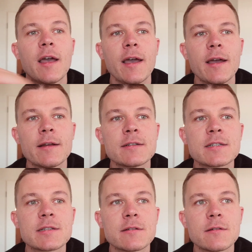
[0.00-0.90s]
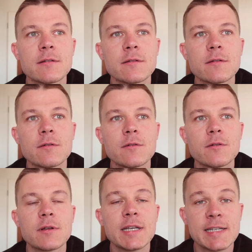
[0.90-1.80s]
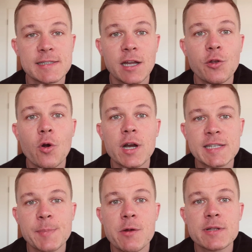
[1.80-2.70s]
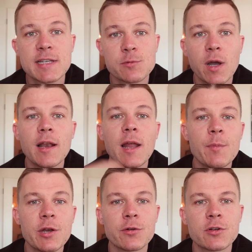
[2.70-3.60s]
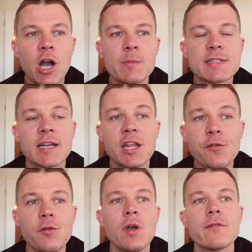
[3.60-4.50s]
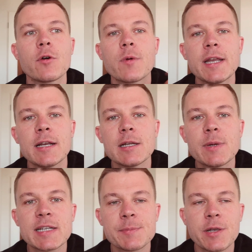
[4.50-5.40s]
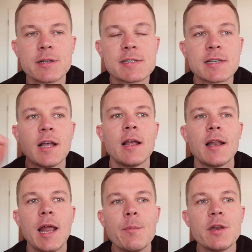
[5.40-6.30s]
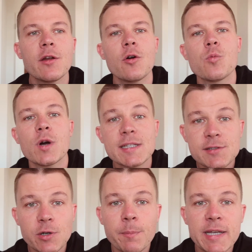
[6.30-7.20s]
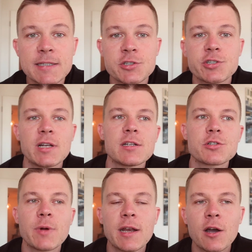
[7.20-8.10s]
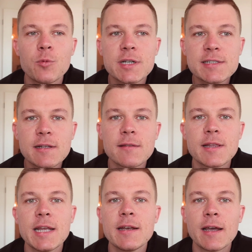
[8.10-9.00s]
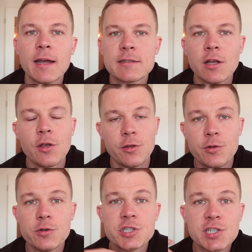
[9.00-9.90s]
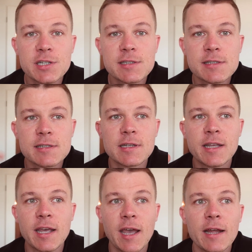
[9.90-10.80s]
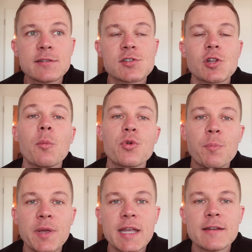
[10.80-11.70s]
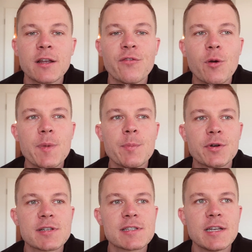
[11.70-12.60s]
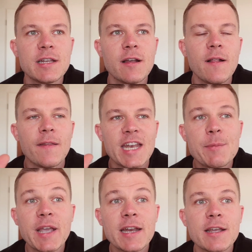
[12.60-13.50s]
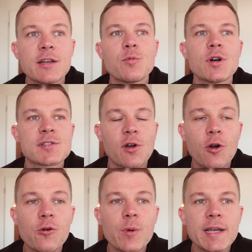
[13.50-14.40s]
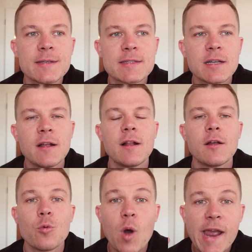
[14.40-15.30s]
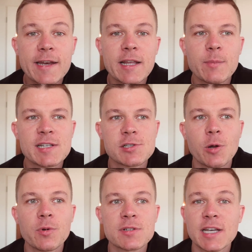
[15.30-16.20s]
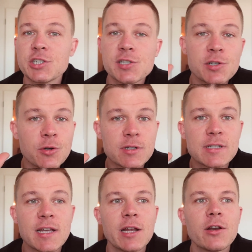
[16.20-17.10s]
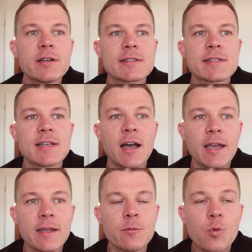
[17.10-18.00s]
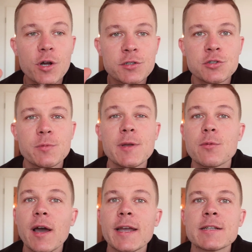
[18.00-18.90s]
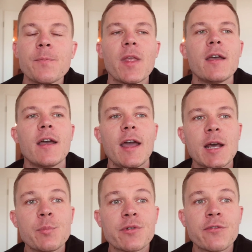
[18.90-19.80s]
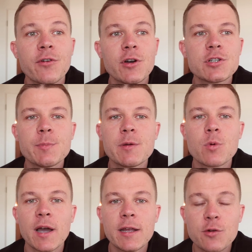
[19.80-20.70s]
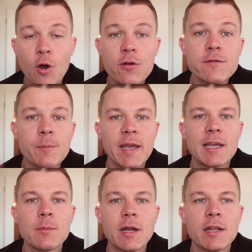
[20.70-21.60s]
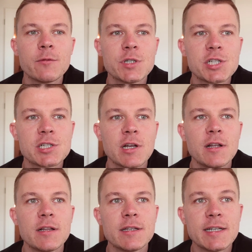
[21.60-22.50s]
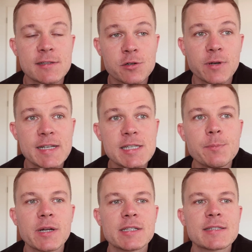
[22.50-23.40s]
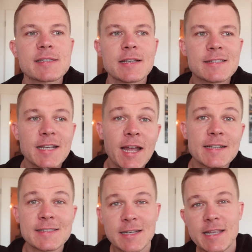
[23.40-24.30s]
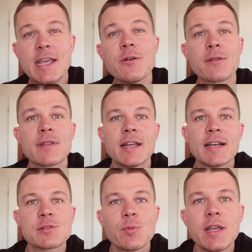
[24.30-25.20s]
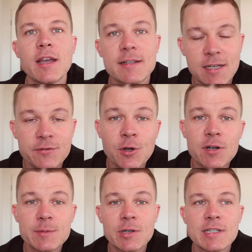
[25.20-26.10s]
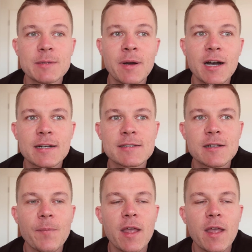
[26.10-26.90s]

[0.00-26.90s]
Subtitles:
And is that your experience as well? Let me know in the comments. And if you have already a little bit experience, let me know, what is your biggest challenge right now? What is the thing that you just can't stop repeating? For me personally, in the beginning, it was always widening my stop loss. I just couldn't take losses. I wanted to be right, and I prefer to be right over making money, which is crazy, but it's again, it's an ego thing, as I've talked about in the past.